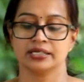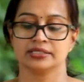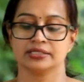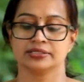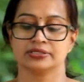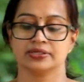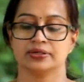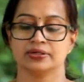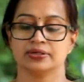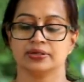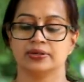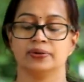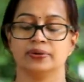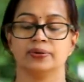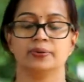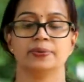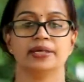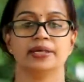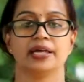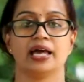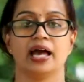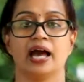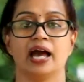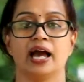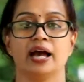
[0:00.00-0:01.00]
So
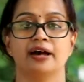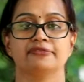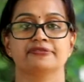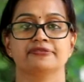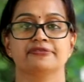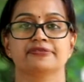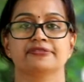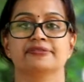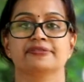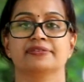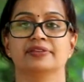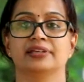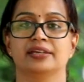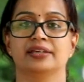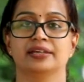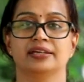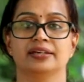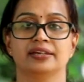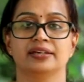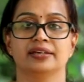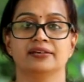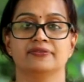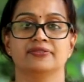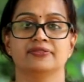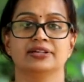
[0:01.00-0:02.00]

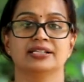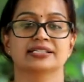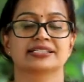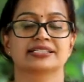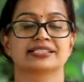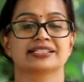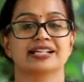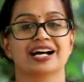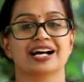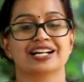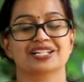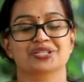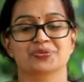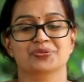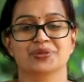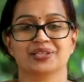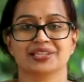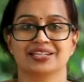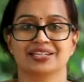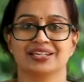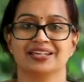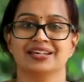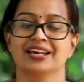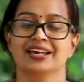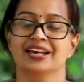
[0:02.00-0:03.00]
we'll start
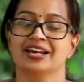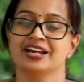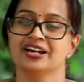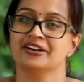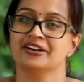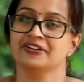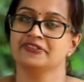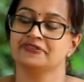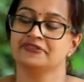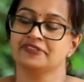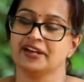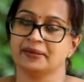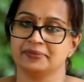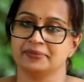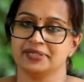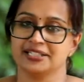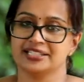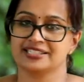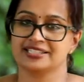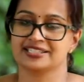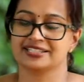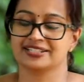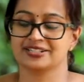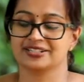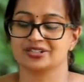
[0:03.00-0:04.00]
with the
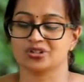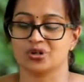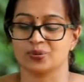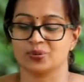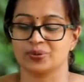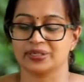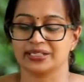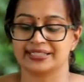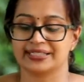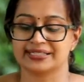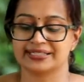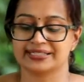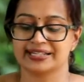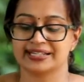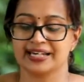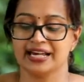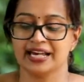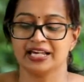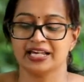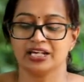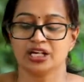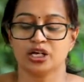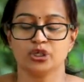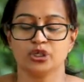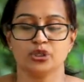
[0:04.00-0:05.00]
feminist novelist.
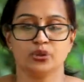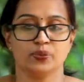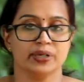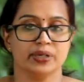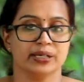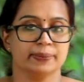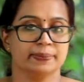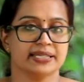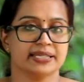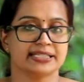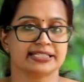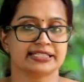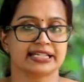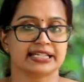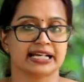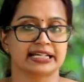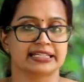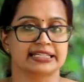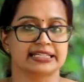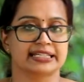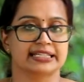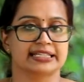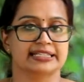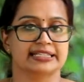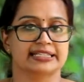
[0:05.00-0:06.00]
Now you will be
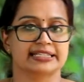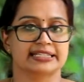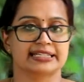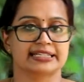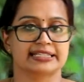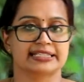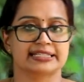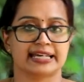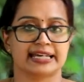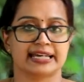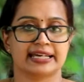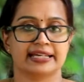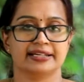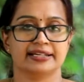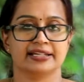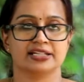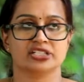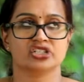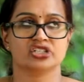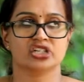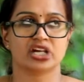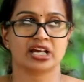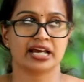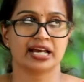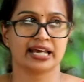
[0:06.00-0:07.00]
studying in detail.
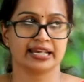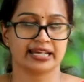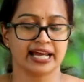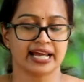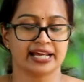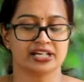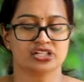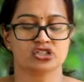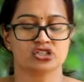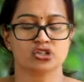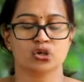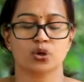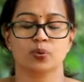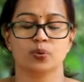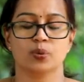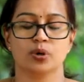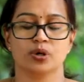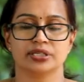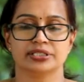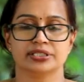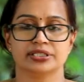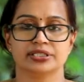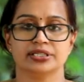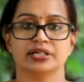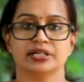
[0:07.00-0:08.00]

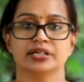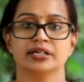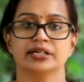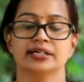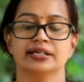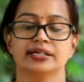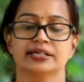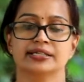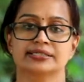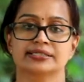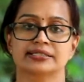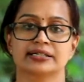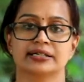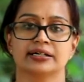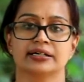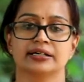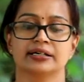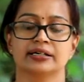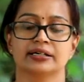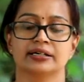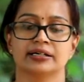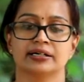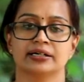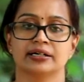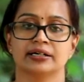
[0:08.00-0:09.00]
Shawwalter is
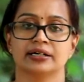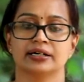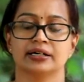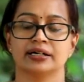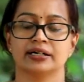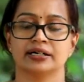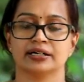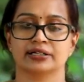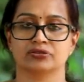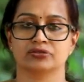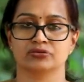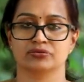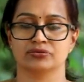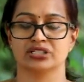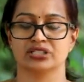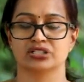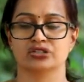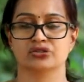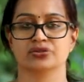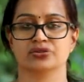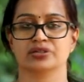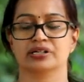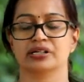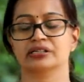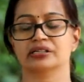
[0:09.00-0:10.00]
a
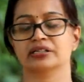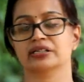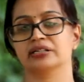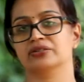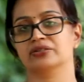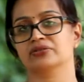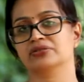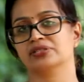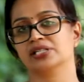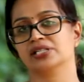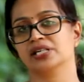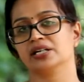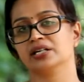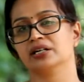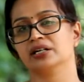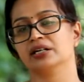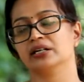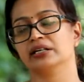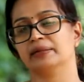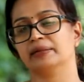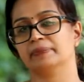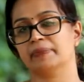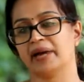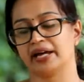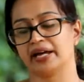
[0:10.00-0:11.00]
literary critic,
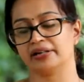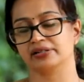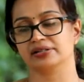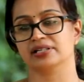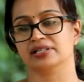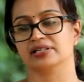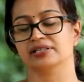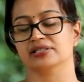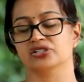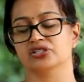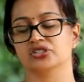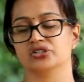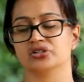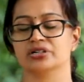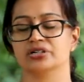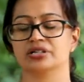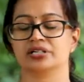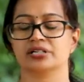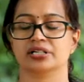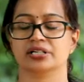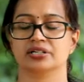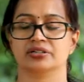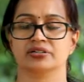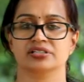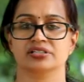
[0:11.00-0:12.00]
an American
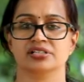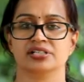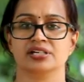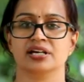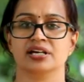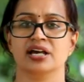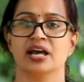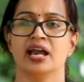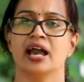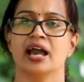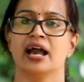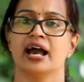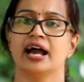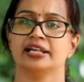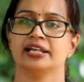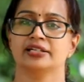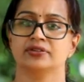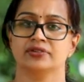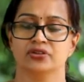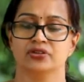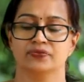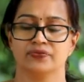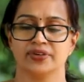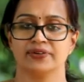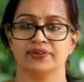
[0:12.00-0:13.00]
literary critic, and
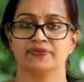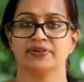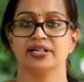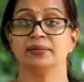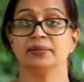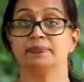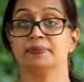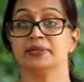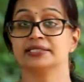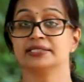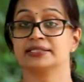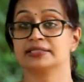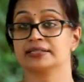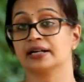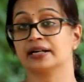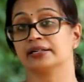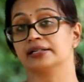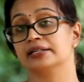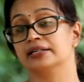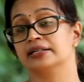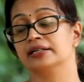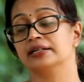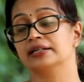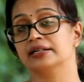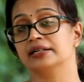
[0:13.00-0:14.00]
we will be
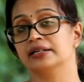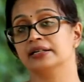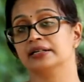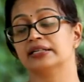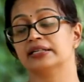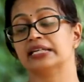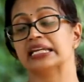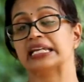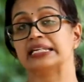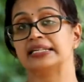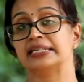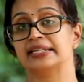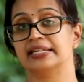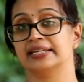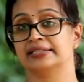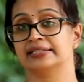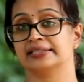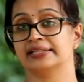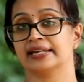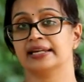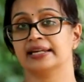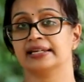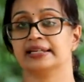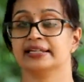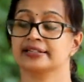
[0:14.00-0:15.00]
studying her in
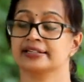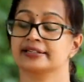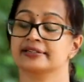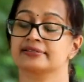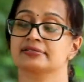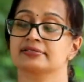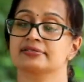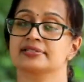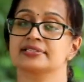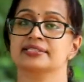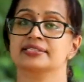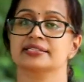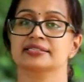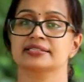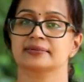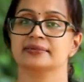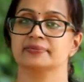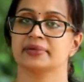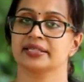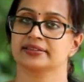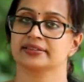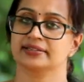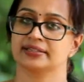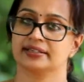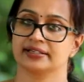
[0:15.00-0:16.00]
detail in
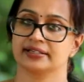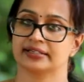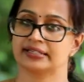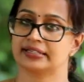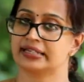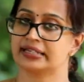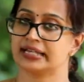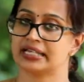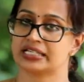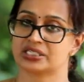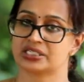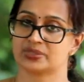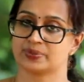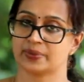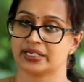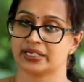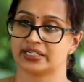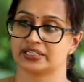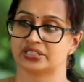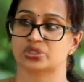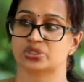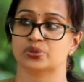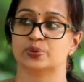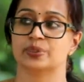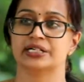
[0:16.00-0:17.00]
criticism and theory as
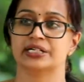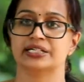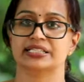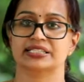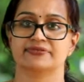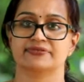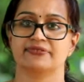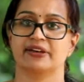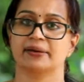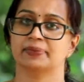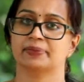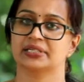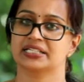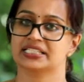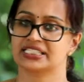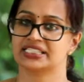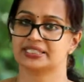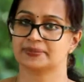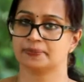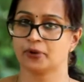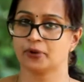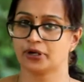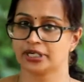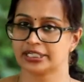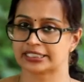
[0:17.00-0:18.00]
well towards
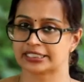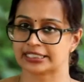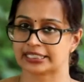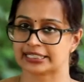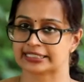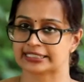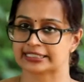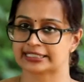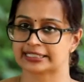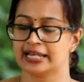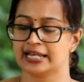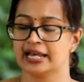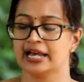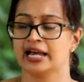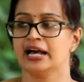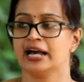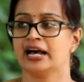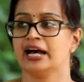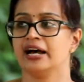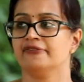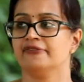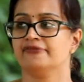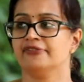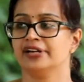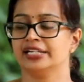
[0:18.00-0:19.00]
feminist poetics.
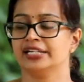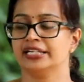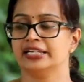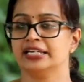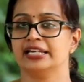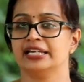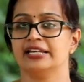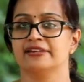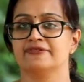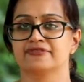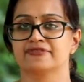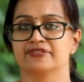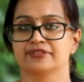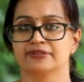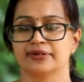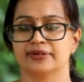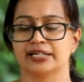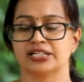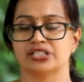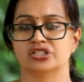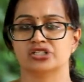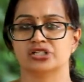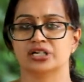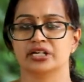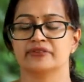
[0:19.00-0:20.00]
A very
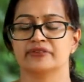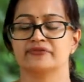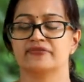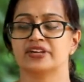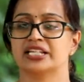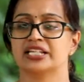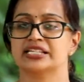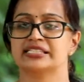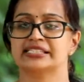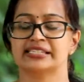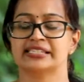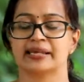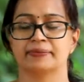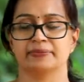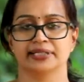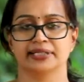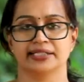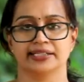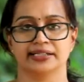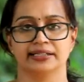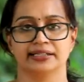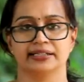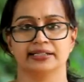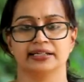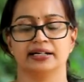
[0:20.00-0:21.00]
influential and very
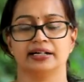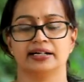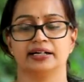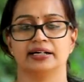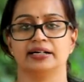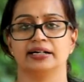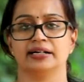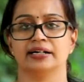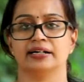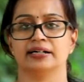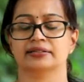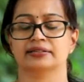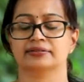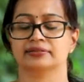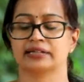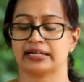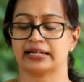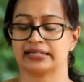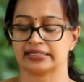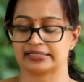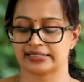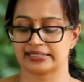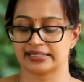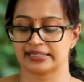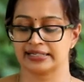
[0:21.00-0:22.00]
seminal
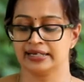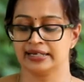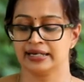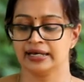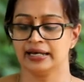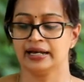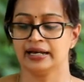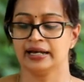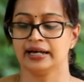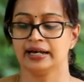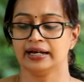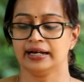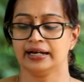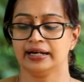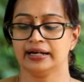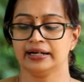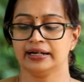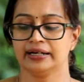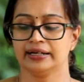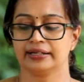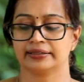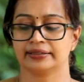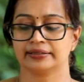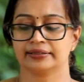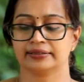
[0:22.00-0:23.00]
writing
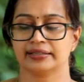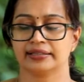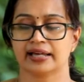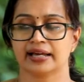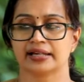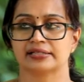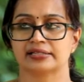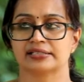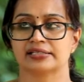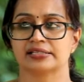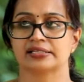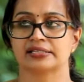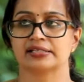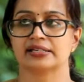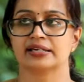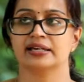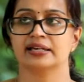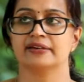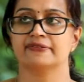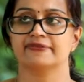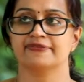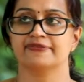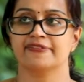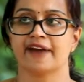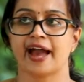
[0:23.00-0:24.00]
that
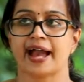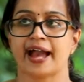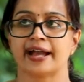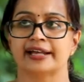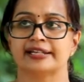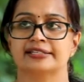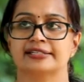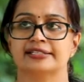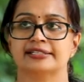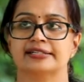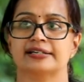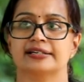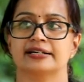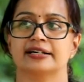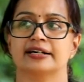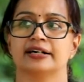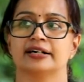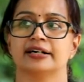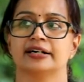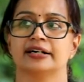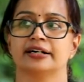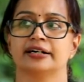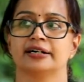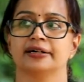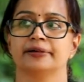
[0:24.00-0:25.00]
in fact
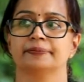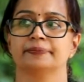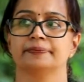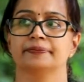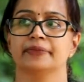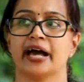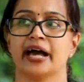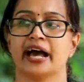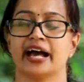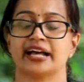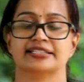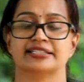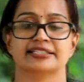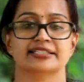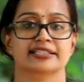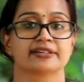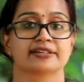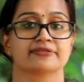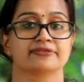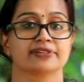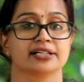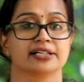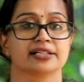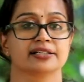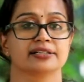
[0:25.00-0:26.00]
has
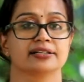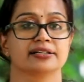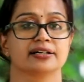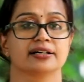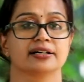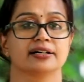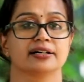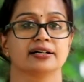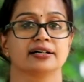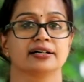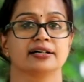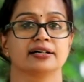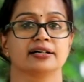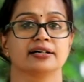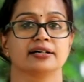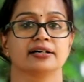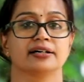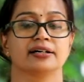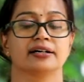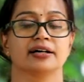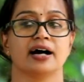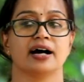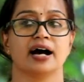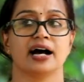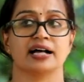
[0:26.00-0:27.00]
given
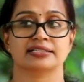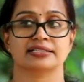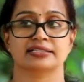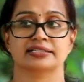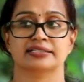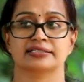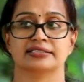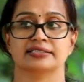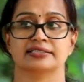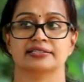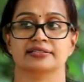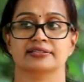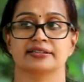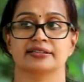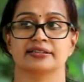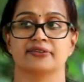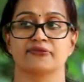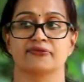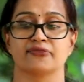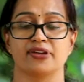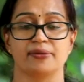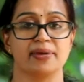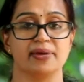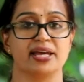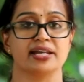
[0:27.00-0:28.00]
us,
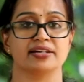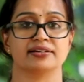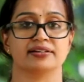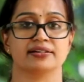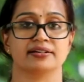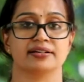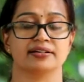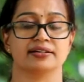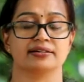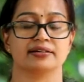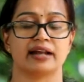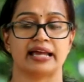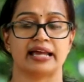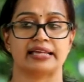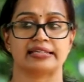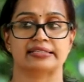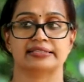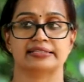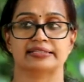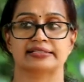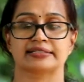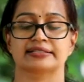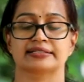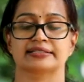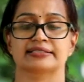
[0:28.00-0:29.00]
the women
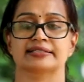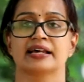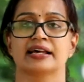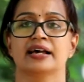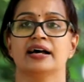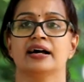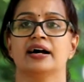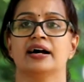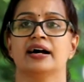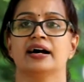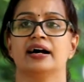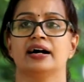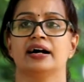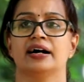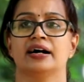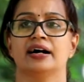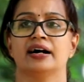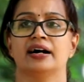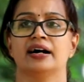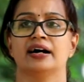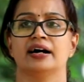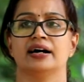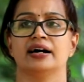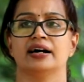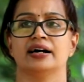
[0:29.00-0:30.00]
writers,
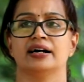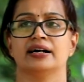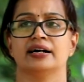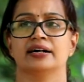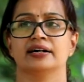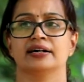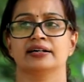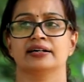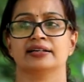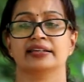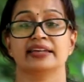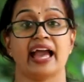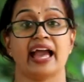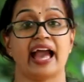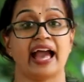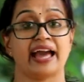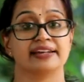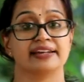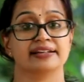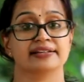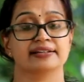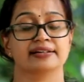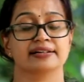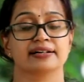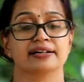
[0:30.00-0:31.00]
a
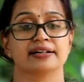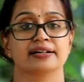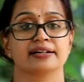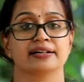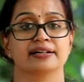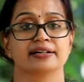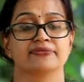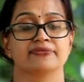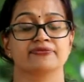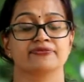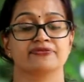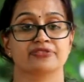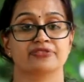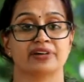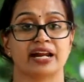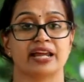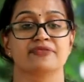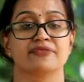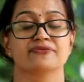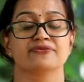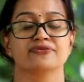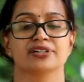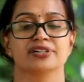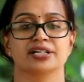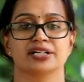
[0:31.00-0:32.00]
canon, a
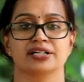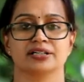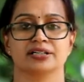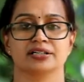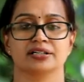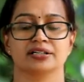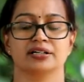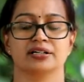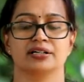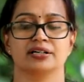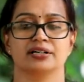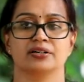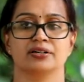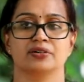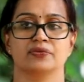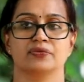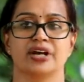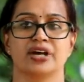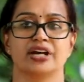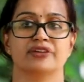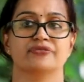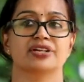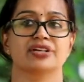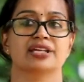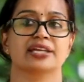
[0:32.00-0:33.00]
framework
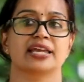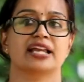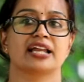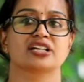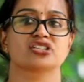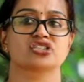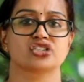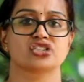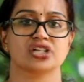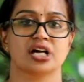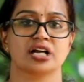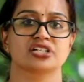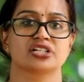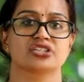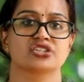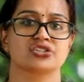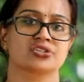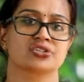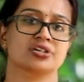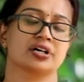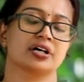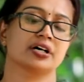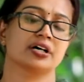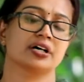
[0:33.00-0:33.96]
where we can judge